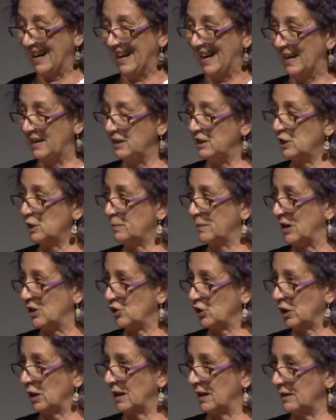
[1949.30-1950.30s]
any
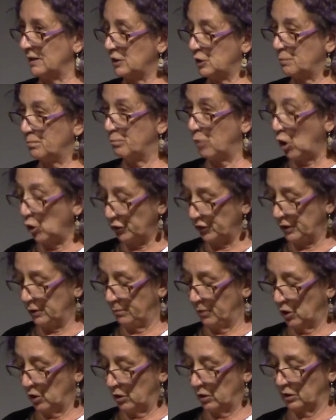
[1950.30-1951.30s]
specialized body
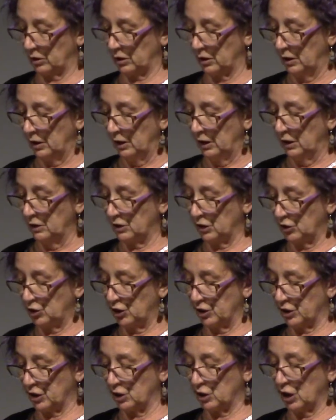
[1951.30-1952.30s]
part, such as
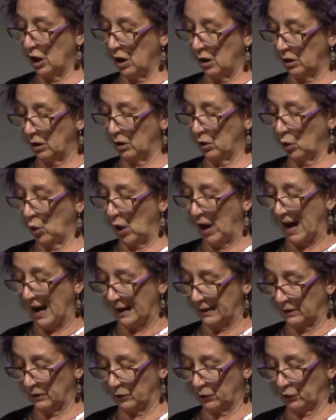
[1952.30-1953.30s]
a tongue or
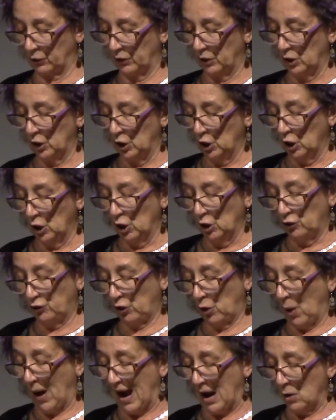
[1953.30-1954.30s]
hands. So
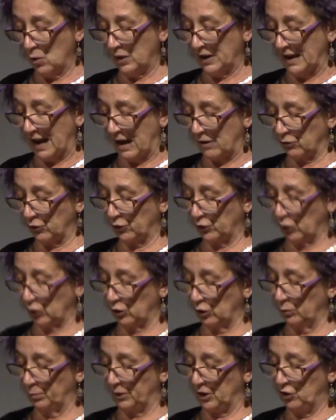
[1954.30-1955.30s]
how can
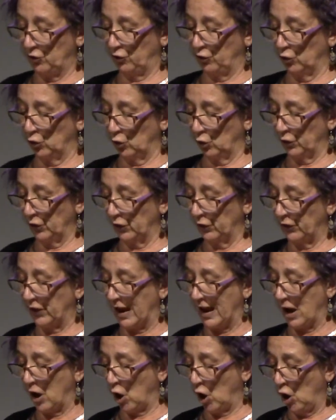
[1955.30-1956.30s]
Aristotle be sure that
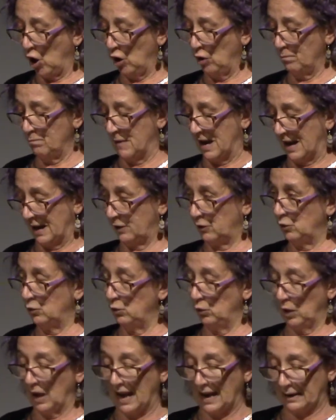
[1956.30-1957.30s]
there are men who
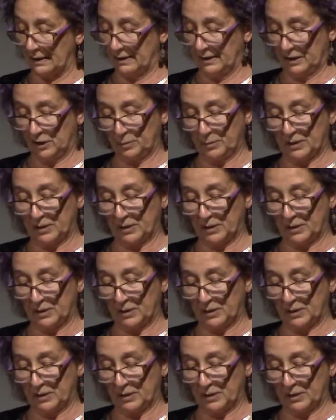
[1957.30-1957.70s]
lack this